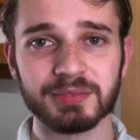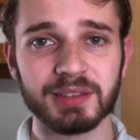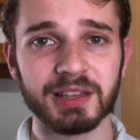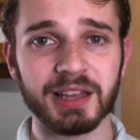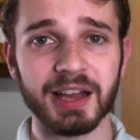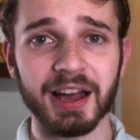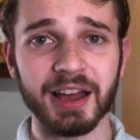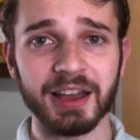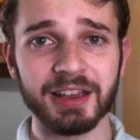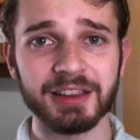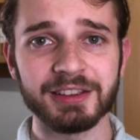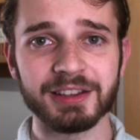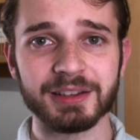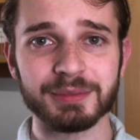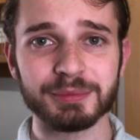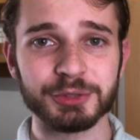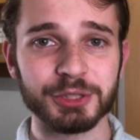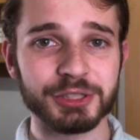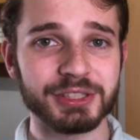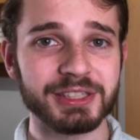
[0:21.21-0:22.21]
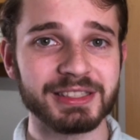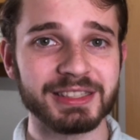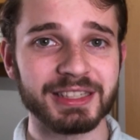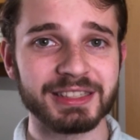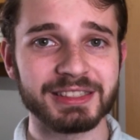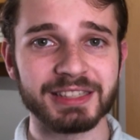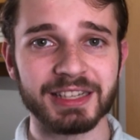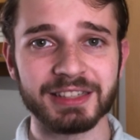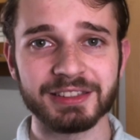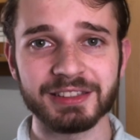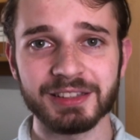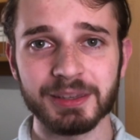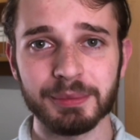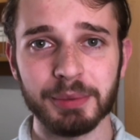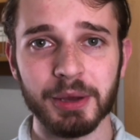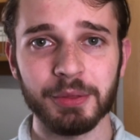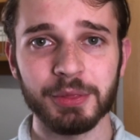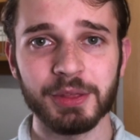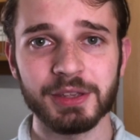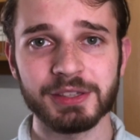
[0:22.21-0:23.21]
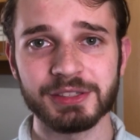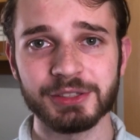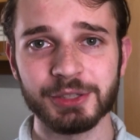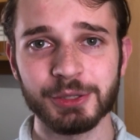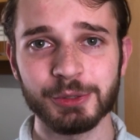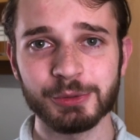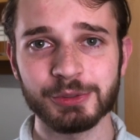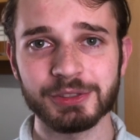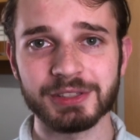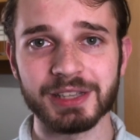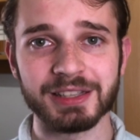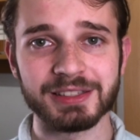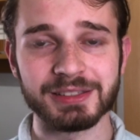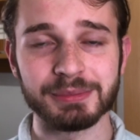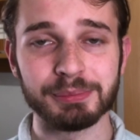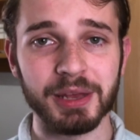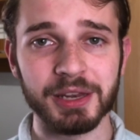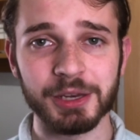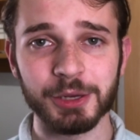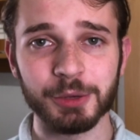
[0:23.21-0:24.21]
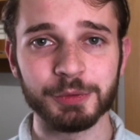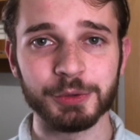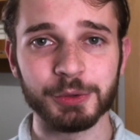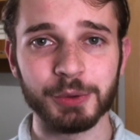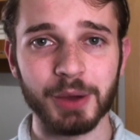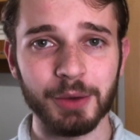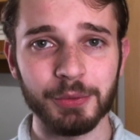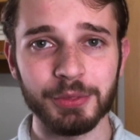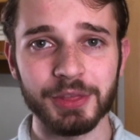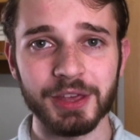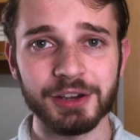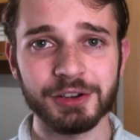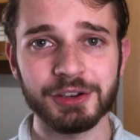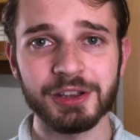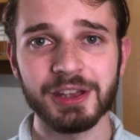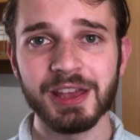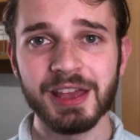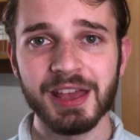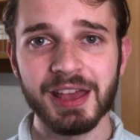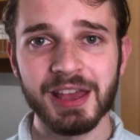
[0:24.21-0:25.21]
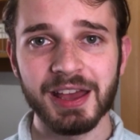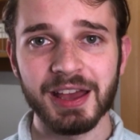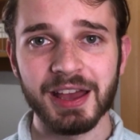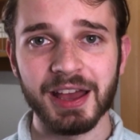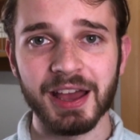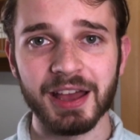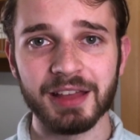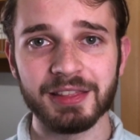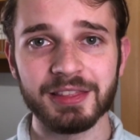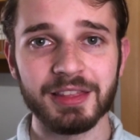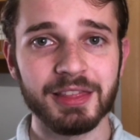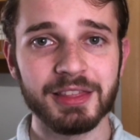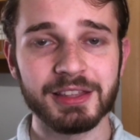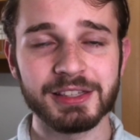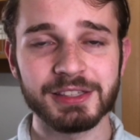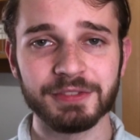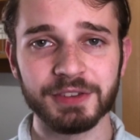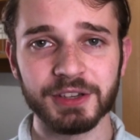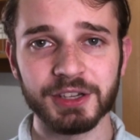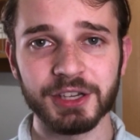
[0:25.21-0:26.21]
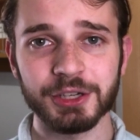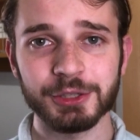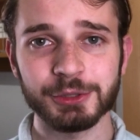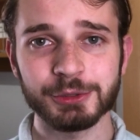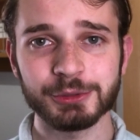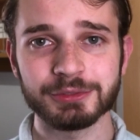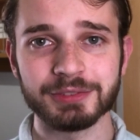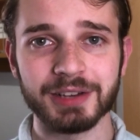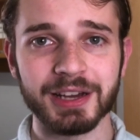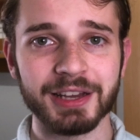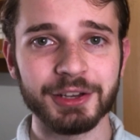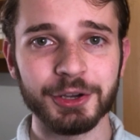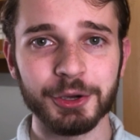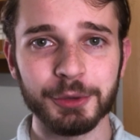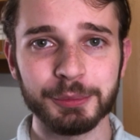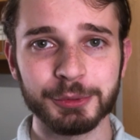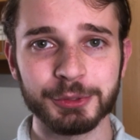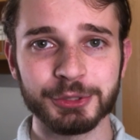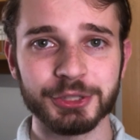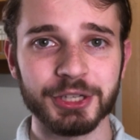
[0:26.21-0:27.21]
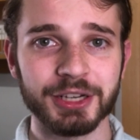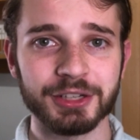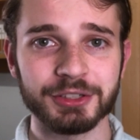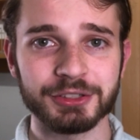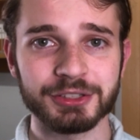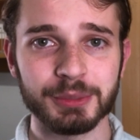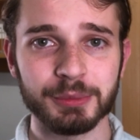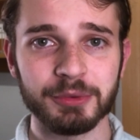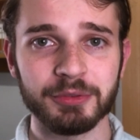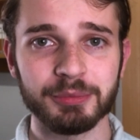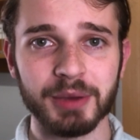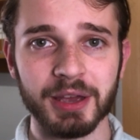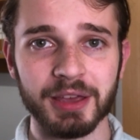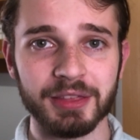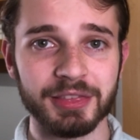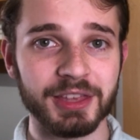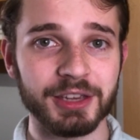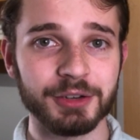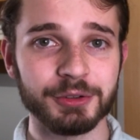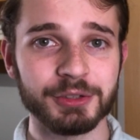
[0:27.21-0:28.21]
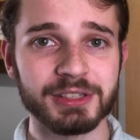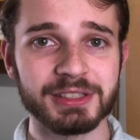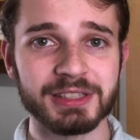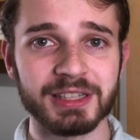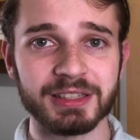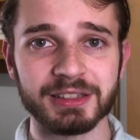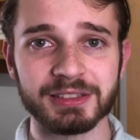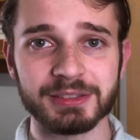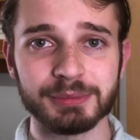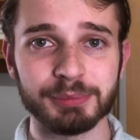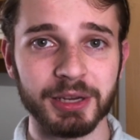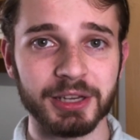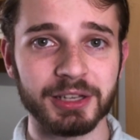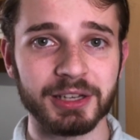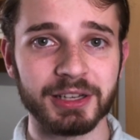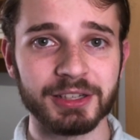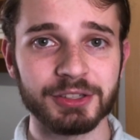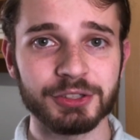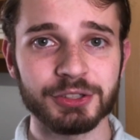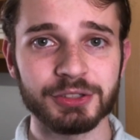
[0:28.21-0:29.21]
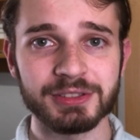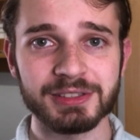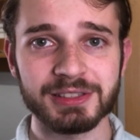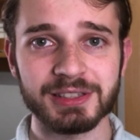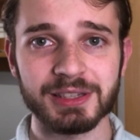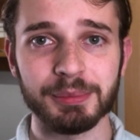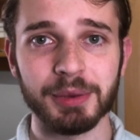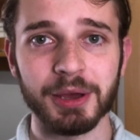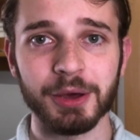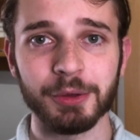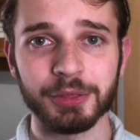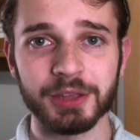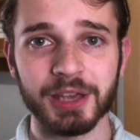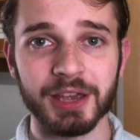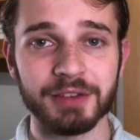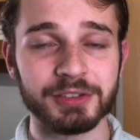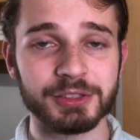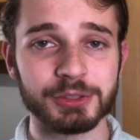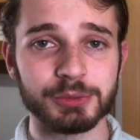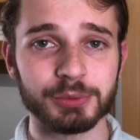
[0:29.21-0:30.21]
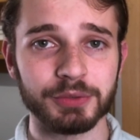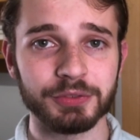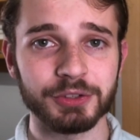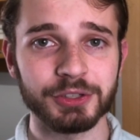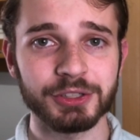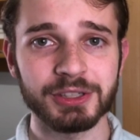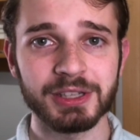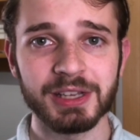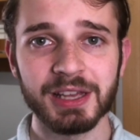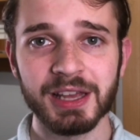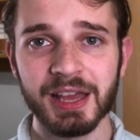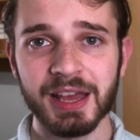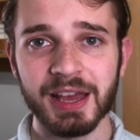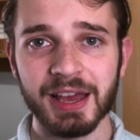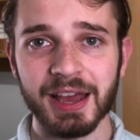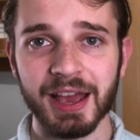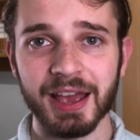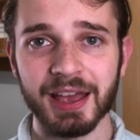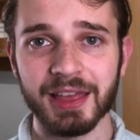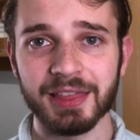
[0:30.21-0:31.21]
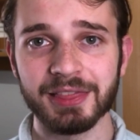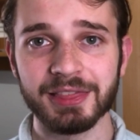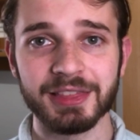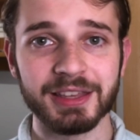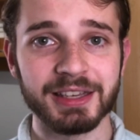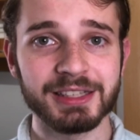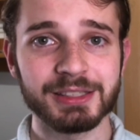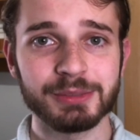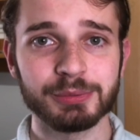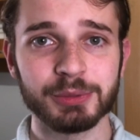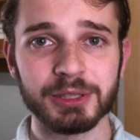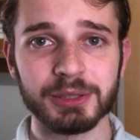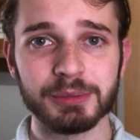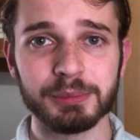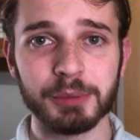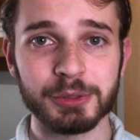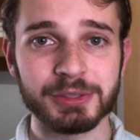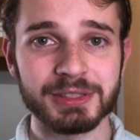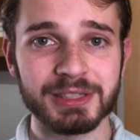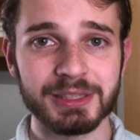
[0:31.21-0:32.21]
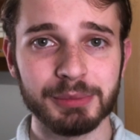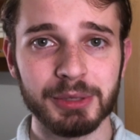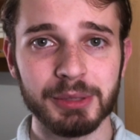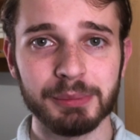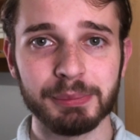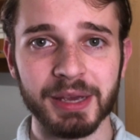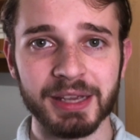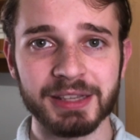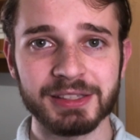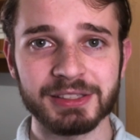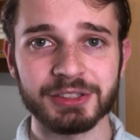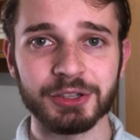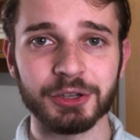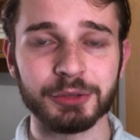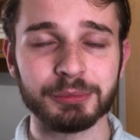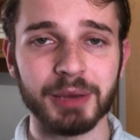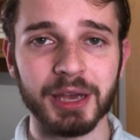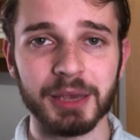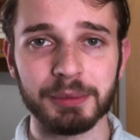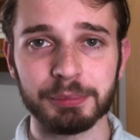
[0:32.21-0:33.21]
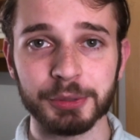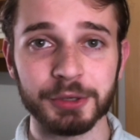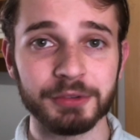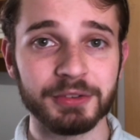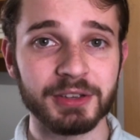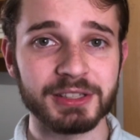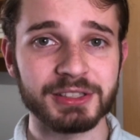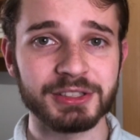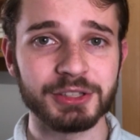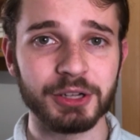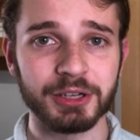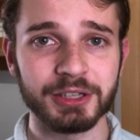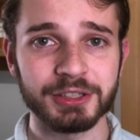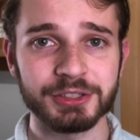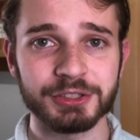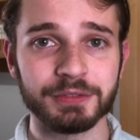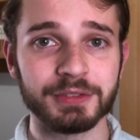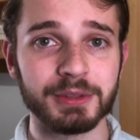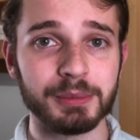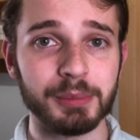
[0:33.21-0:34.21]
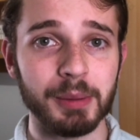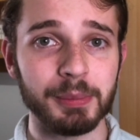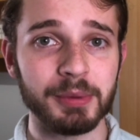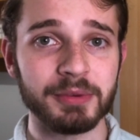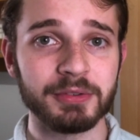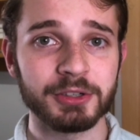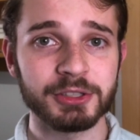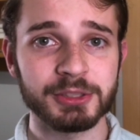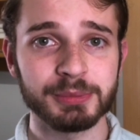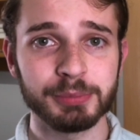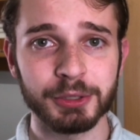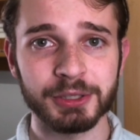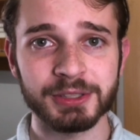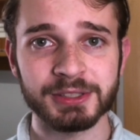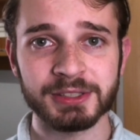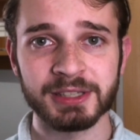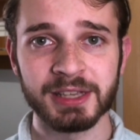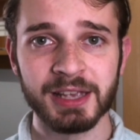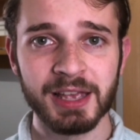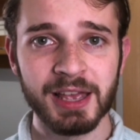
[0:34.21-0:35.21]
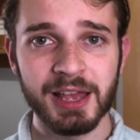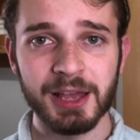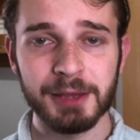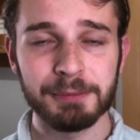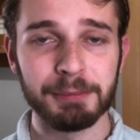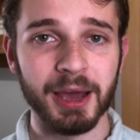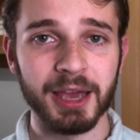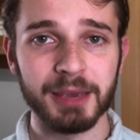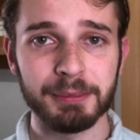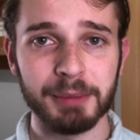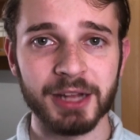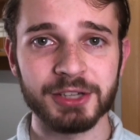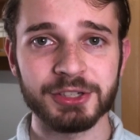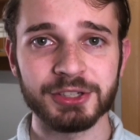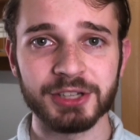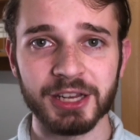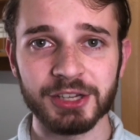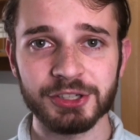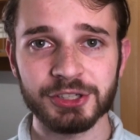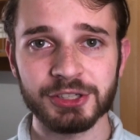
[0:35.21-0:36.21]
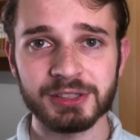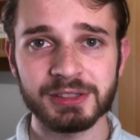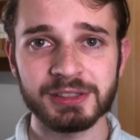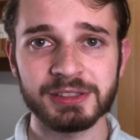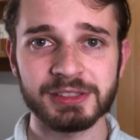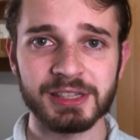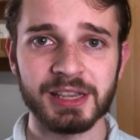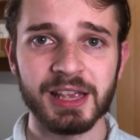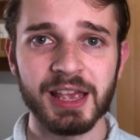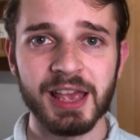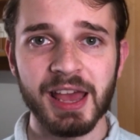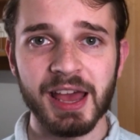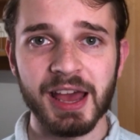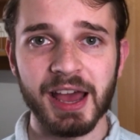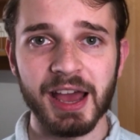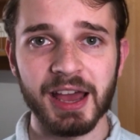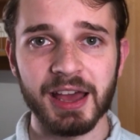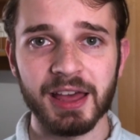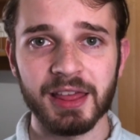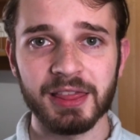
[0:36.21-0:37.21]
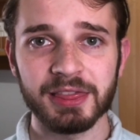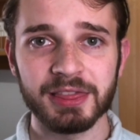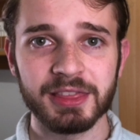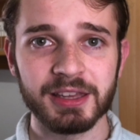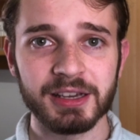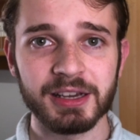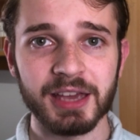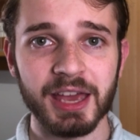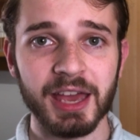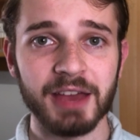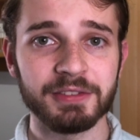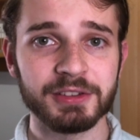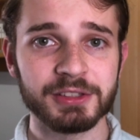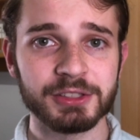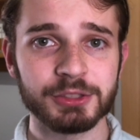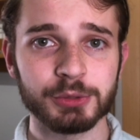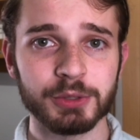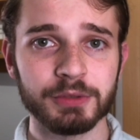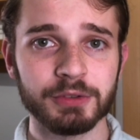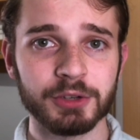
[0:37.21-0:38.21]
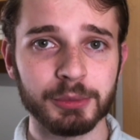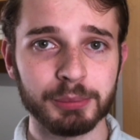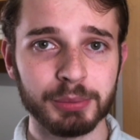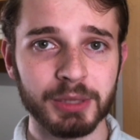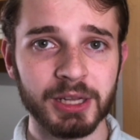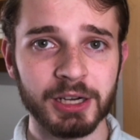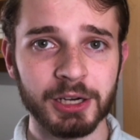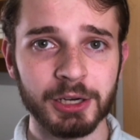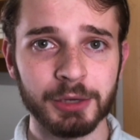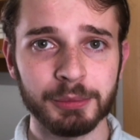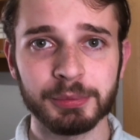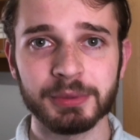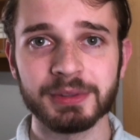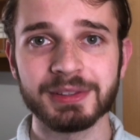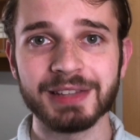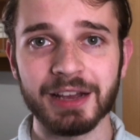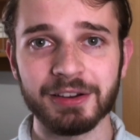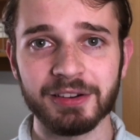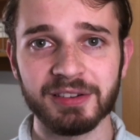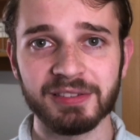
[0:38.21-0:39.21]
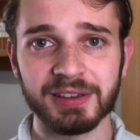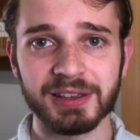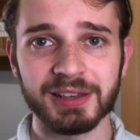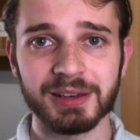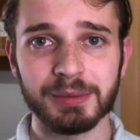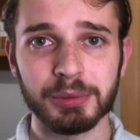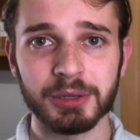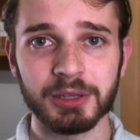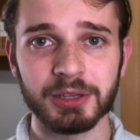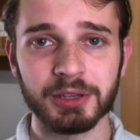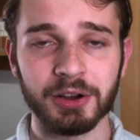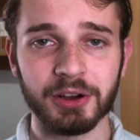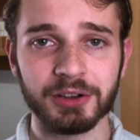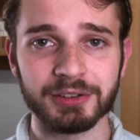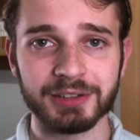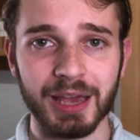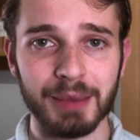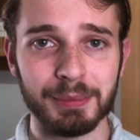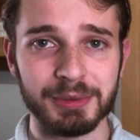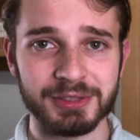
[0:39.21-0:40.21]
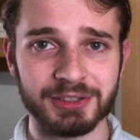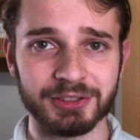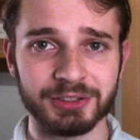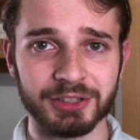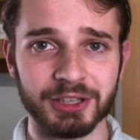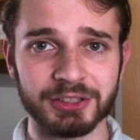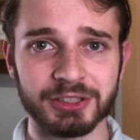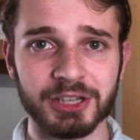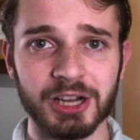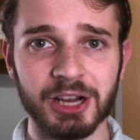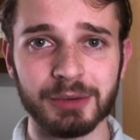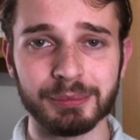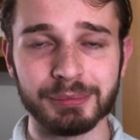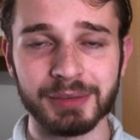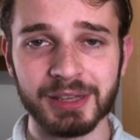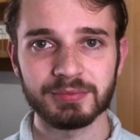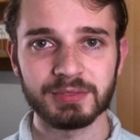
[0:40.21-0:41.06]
I am just as excited about this news as many of you out there, and in this video I hope to share some of my theories and speculations about Heaven's River, and these will mostly be based on my previous knowledge of the Bobiverse books, my imaginations, and the Heaven's River blurb now available on Amazon.com.